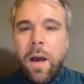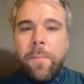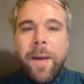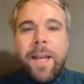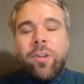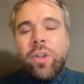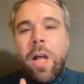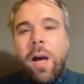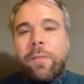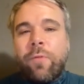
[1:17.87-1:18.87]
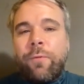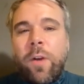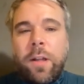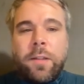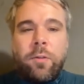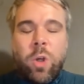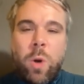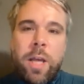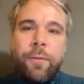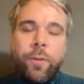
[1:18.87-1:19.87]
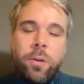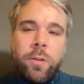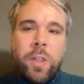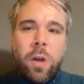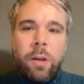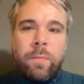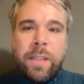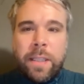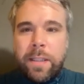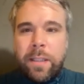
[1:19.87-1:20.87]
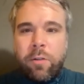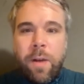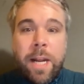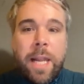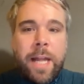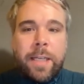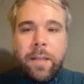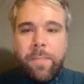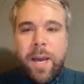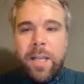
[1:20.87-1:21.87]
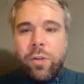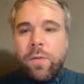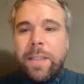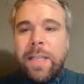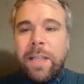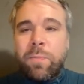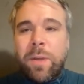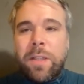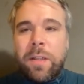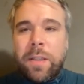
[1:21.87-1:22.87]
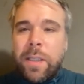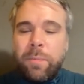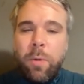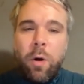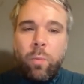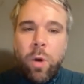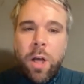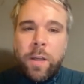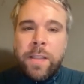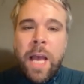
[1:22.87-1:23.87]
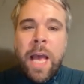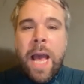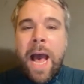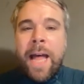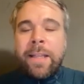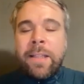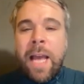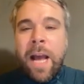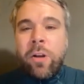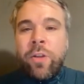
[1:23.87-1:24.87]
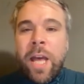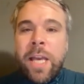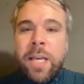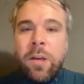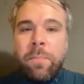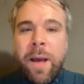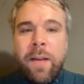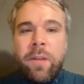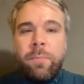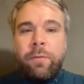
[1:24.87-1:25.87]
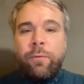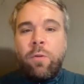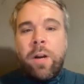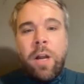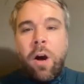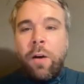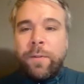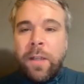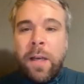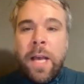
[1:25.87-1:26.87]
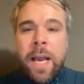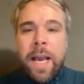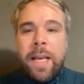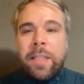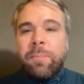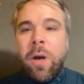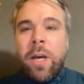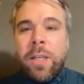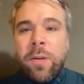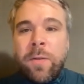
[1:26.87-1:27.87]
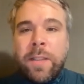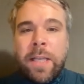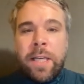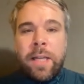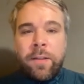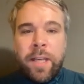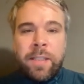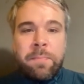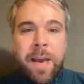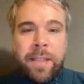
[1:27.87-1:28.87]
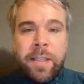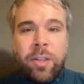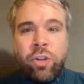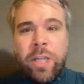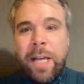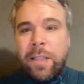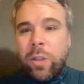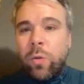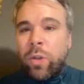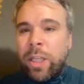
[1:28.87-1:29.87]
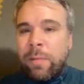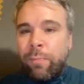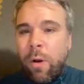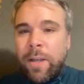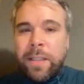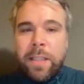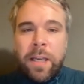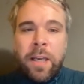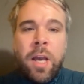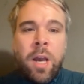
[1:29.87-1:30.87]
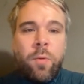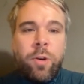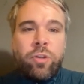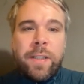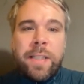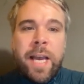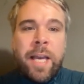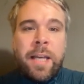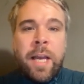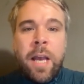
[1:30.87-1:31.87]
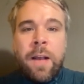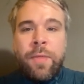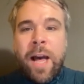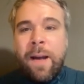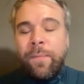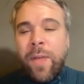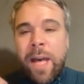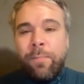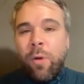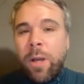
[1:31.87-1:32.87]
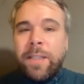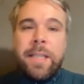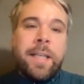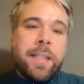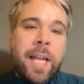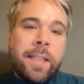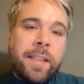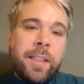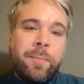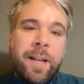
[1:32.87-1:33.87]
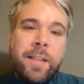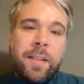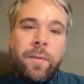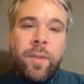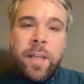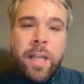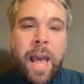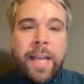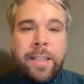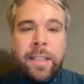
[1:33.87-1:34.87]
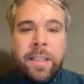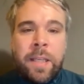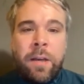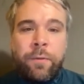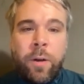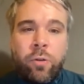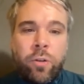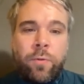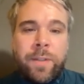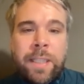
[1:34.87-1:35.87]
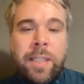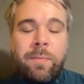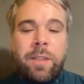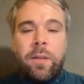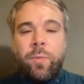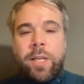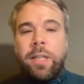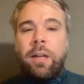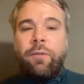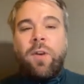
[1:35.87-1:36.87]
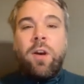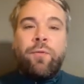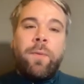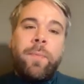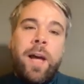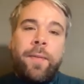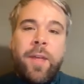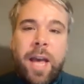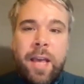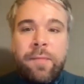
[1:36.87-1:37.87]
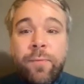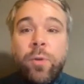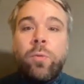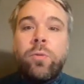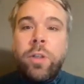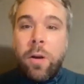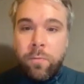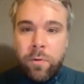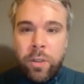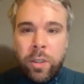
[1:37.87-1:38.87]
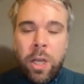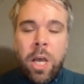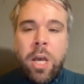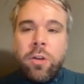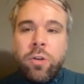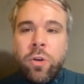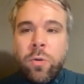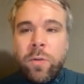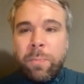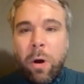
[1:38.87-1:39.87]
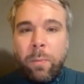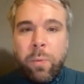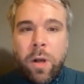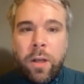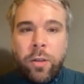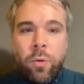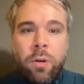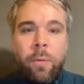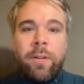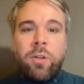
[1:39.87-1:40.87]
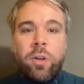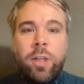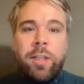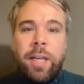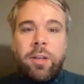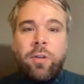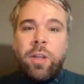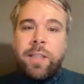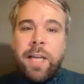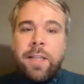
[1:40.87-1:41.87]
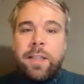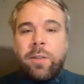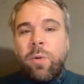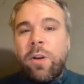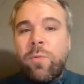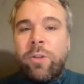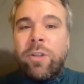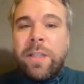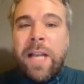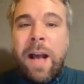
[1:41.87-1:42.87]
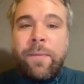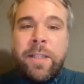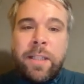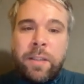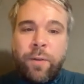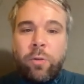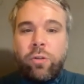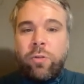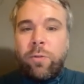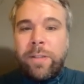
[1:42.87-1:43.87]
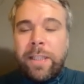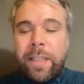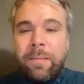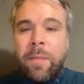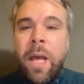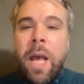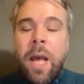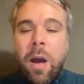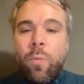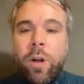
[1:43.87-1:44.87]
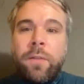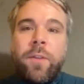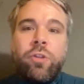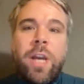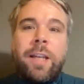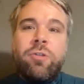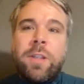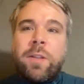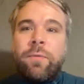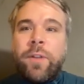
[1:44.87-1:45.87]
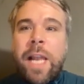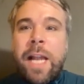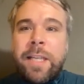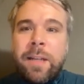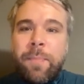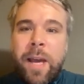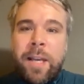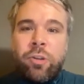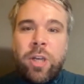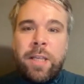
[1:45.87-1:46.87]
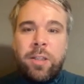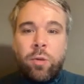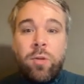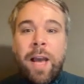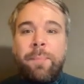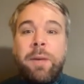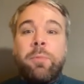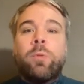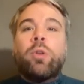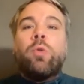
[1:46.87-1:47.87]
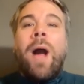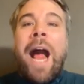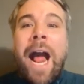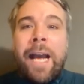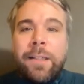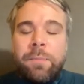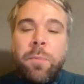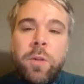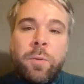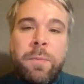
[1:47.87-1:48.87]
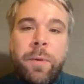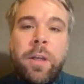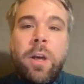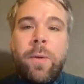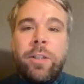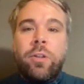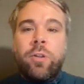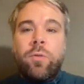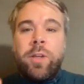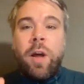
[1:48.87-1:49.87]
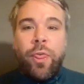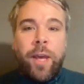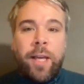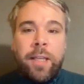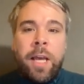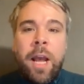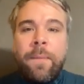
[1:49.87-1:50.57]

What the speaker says: A page that I've referred to quite a few times, it's a great landing page for a SaaS business, is Popwork. And how they compare the before and after is by using this message next to the pricing, which is saying that their pricing is less expensive than a dysfunctional team. So we can infer from that that if you don't use Popwork, you're going to continue the status quo, which is to have a dysfunctional team. One of the challenges of the landing page is to get people to act. Most people are going to do nothing.